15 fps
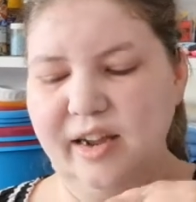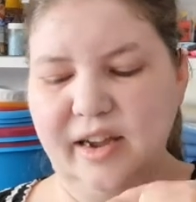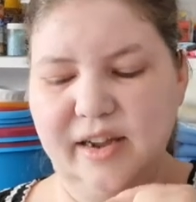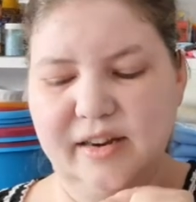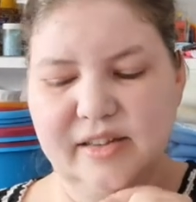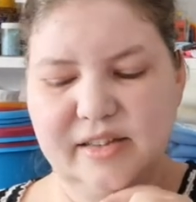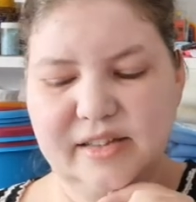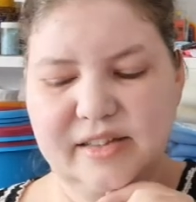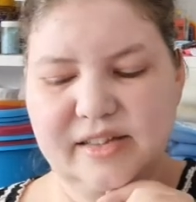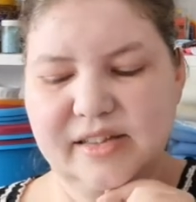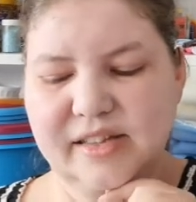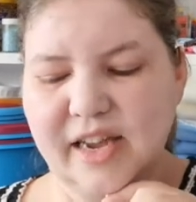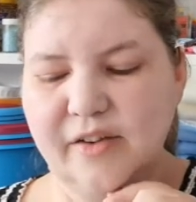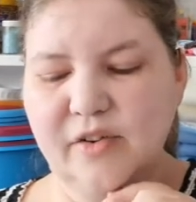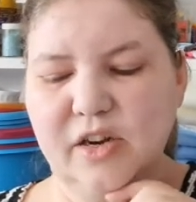And it's
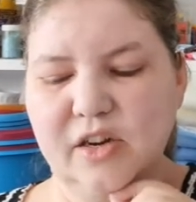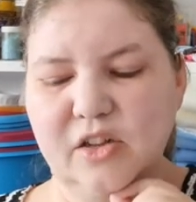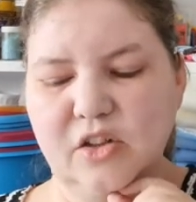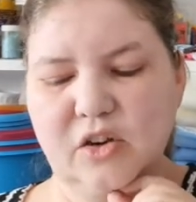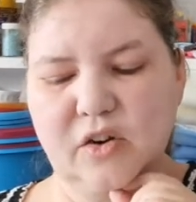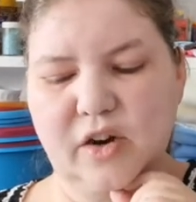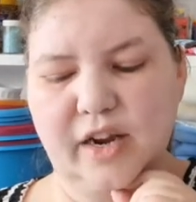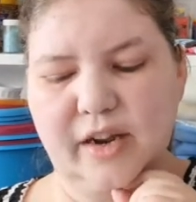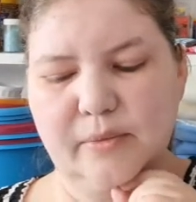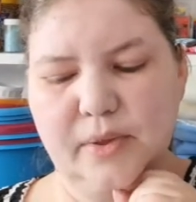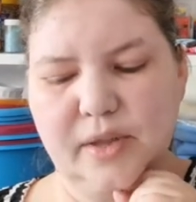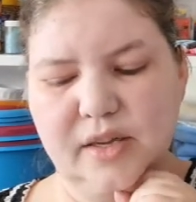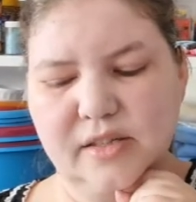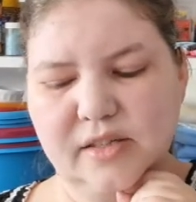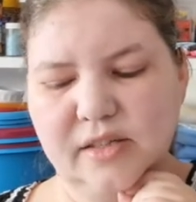never going to look right.
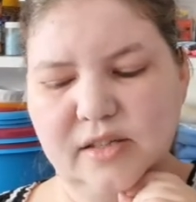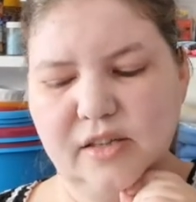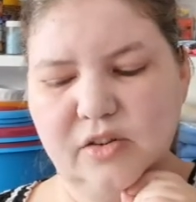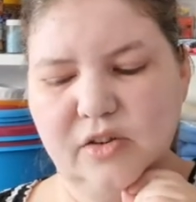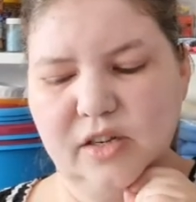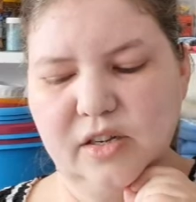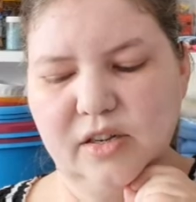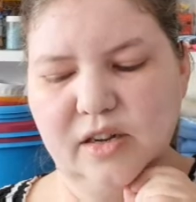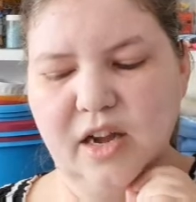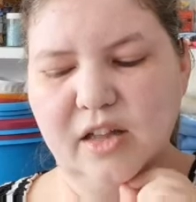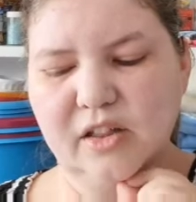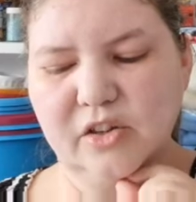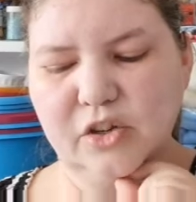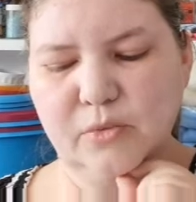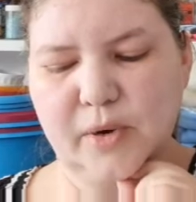Plus, you didn't
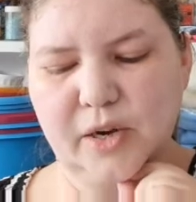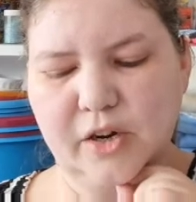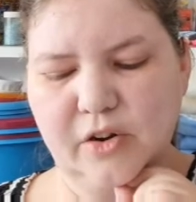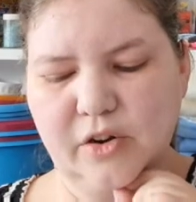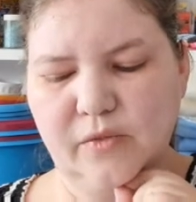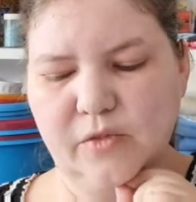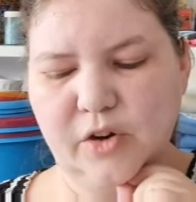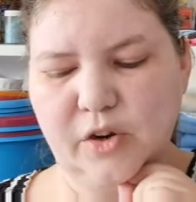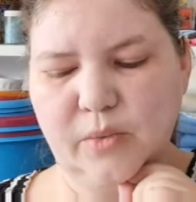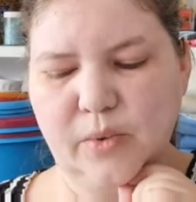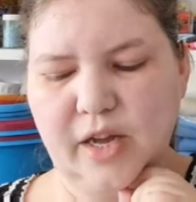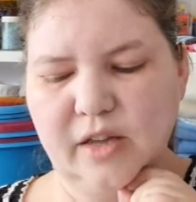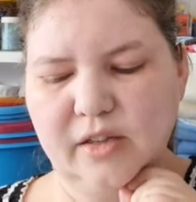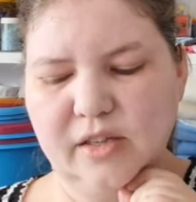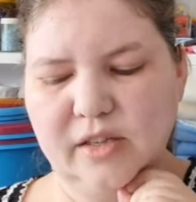color your buttercream very
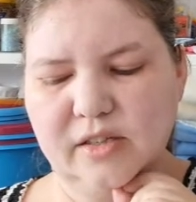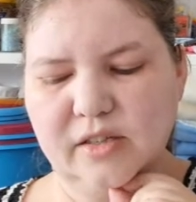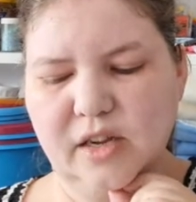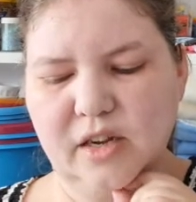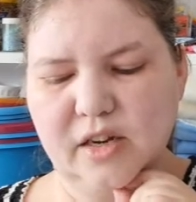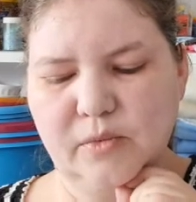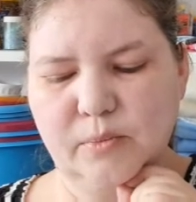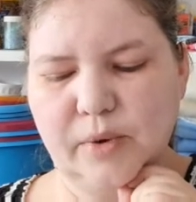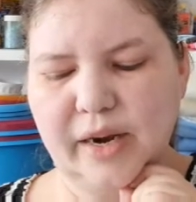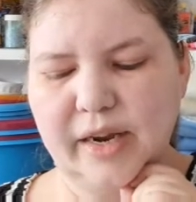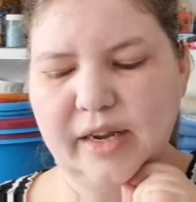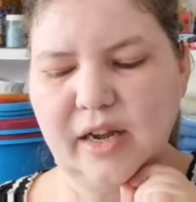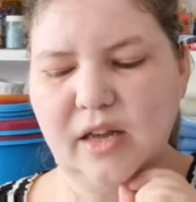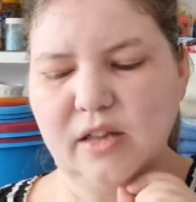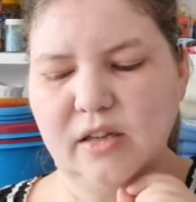well. It's not
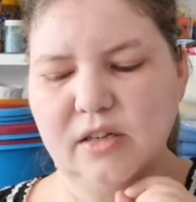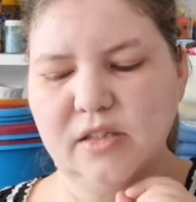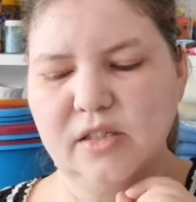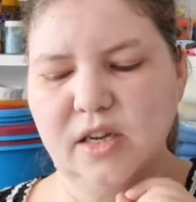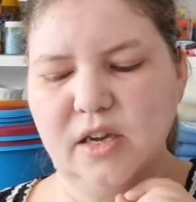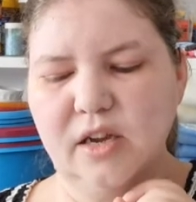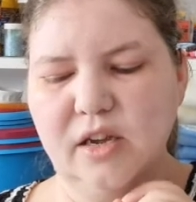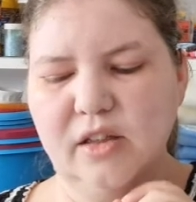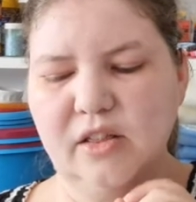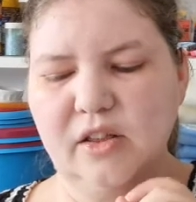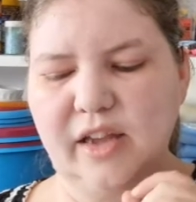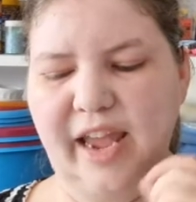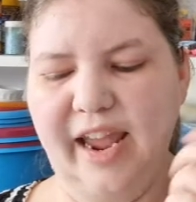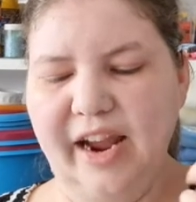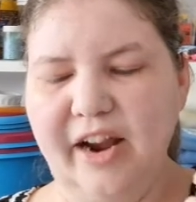bright colors. The
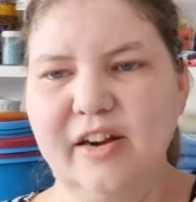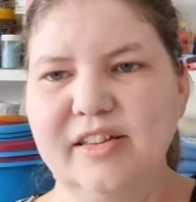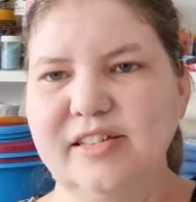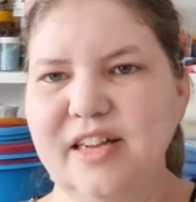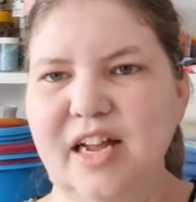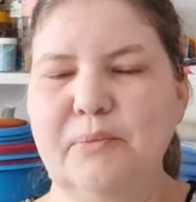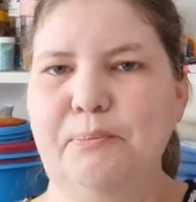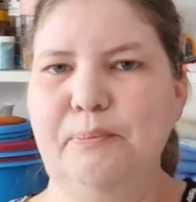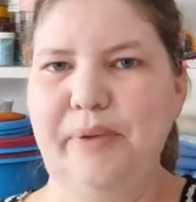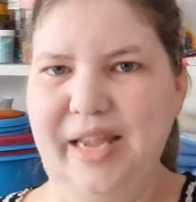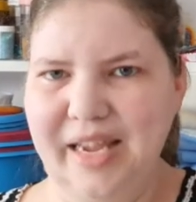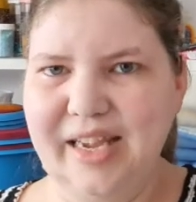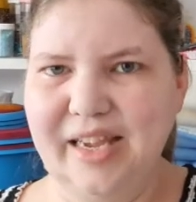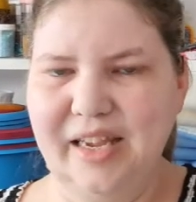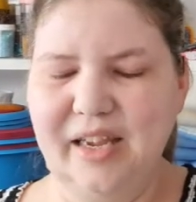hair is not
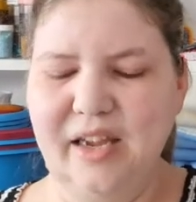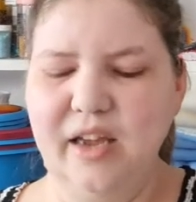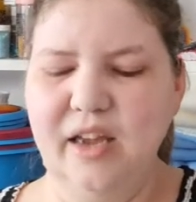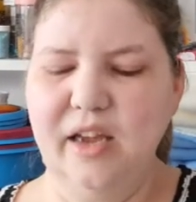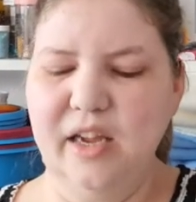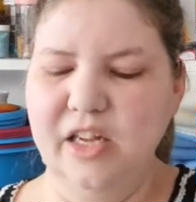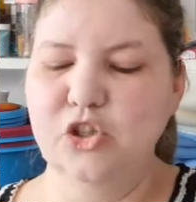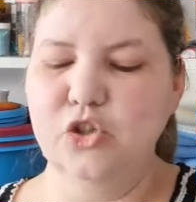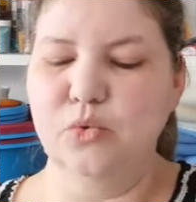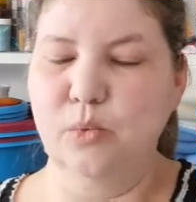pink. It's